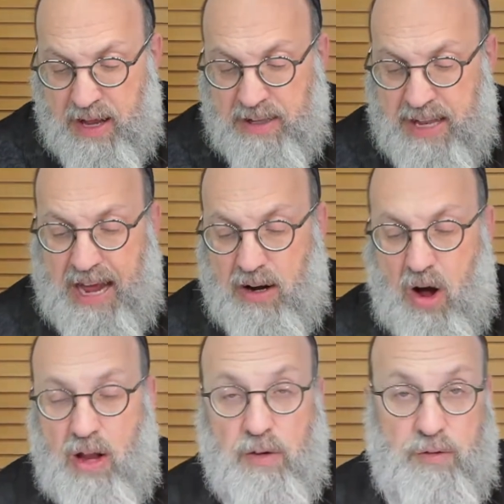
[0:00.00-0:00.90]
not
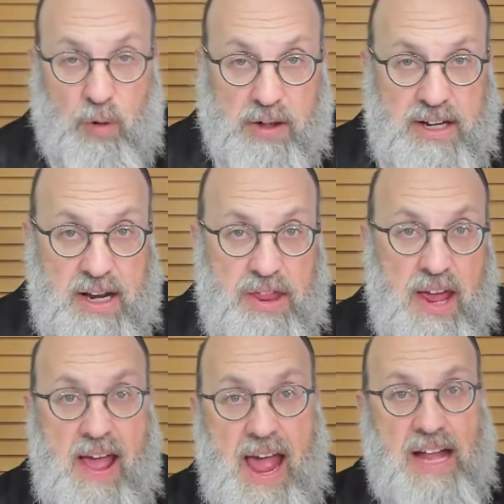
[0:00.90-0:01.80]
on the 14th,
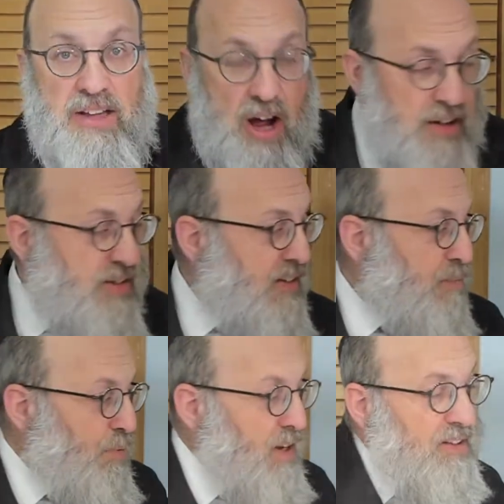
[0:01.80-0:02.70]
and
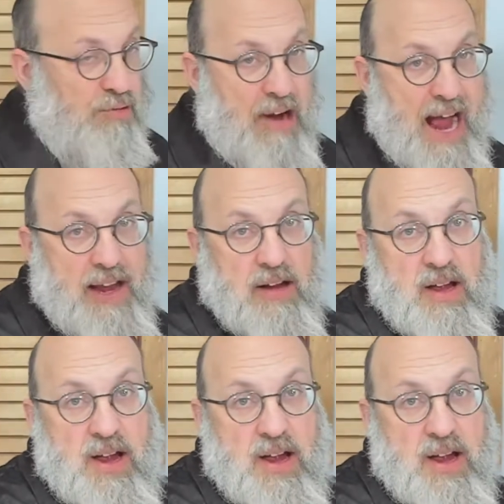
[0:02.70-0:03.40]
Tisus brings a raya.